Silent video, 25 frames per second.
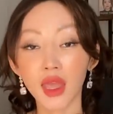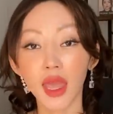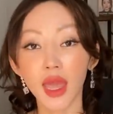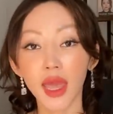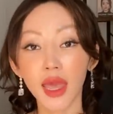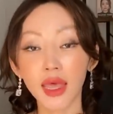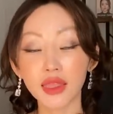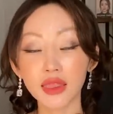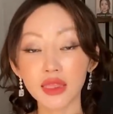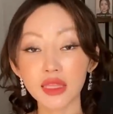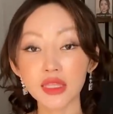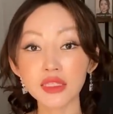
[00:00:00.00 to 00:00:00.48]

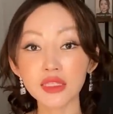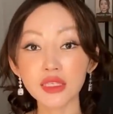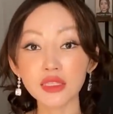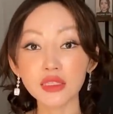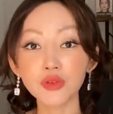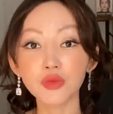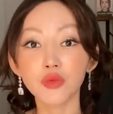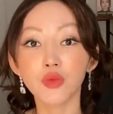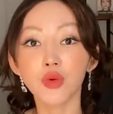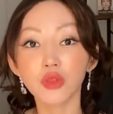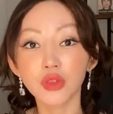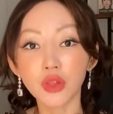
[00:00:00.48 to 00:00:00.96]
And this is
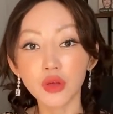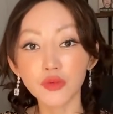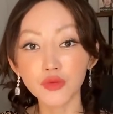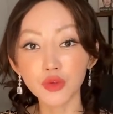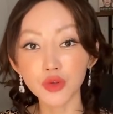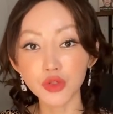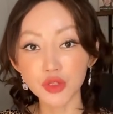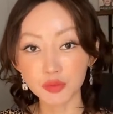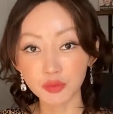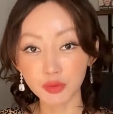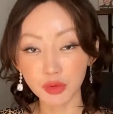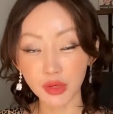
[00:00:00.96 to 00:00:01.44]
one of
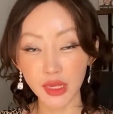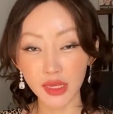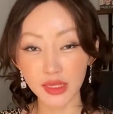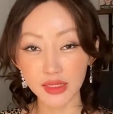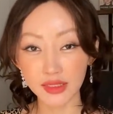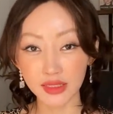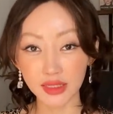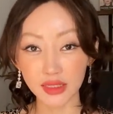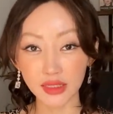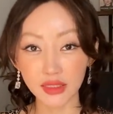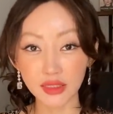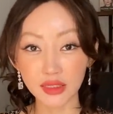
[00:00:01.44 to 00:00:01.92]
those
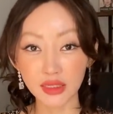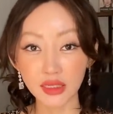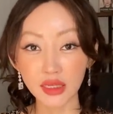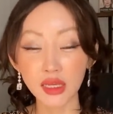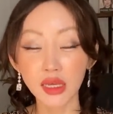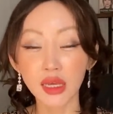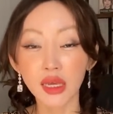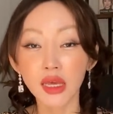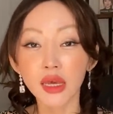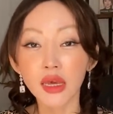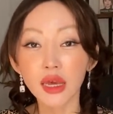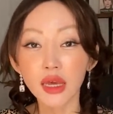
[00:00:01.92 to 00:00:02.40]
places.
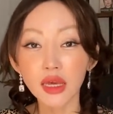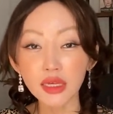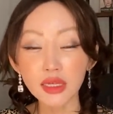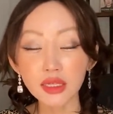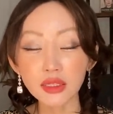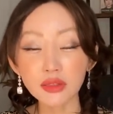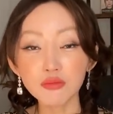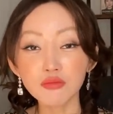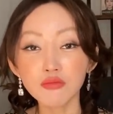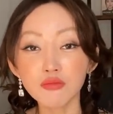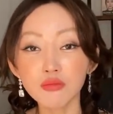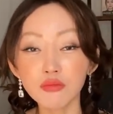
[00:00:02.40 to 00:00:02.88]

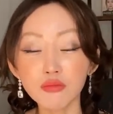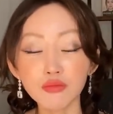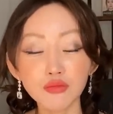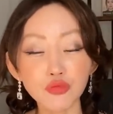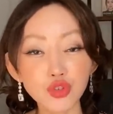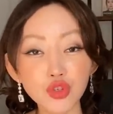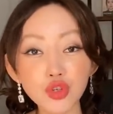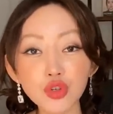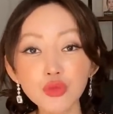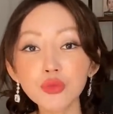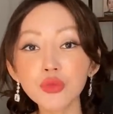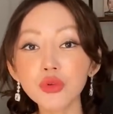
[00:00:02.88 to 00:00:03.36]
In
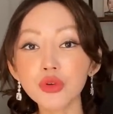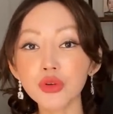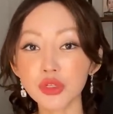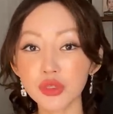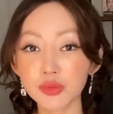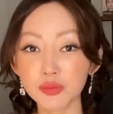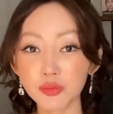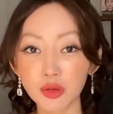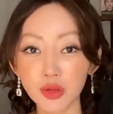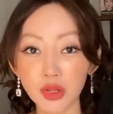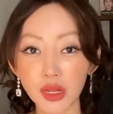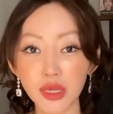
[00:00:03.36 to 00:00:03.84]
numerous
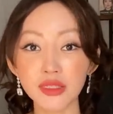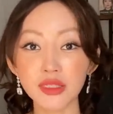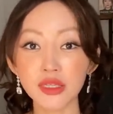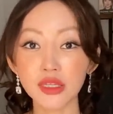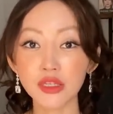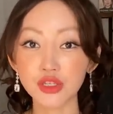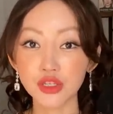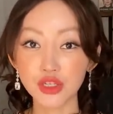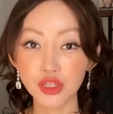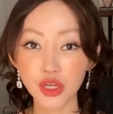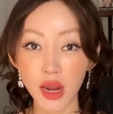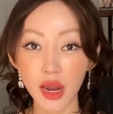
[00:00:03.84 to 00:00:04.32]
places
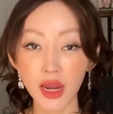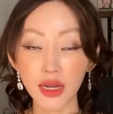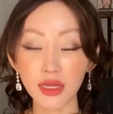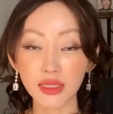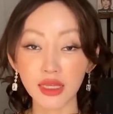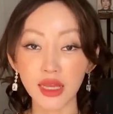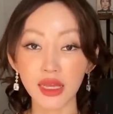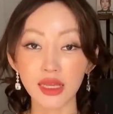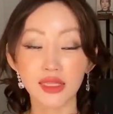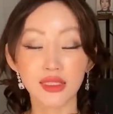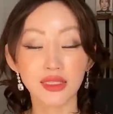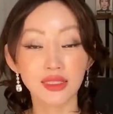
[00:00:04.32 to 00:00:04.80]
in
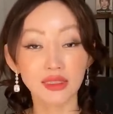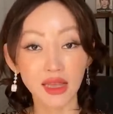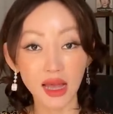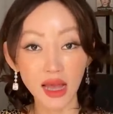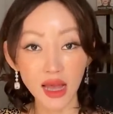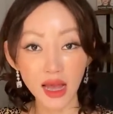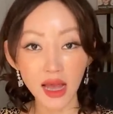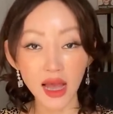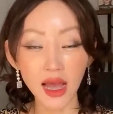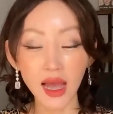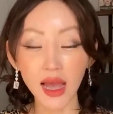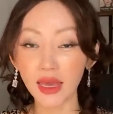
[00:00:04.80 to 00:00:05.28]
China,
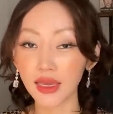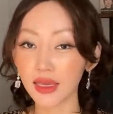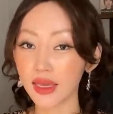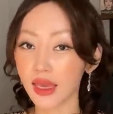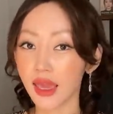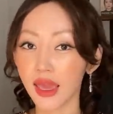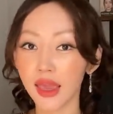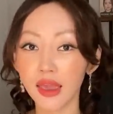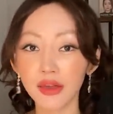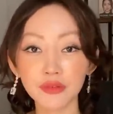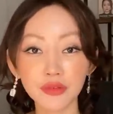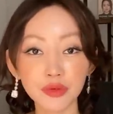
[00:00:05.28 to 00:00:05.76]
Shanghai,
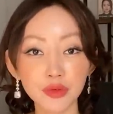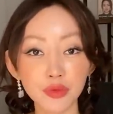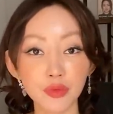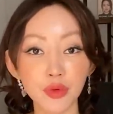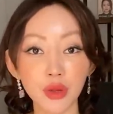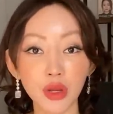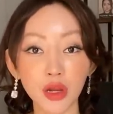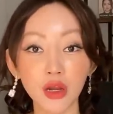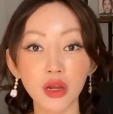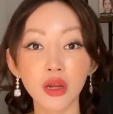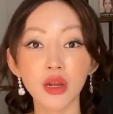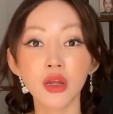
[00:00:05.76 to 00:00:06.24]

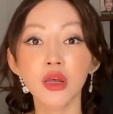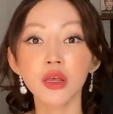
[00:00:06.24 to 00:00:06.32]
everywhere,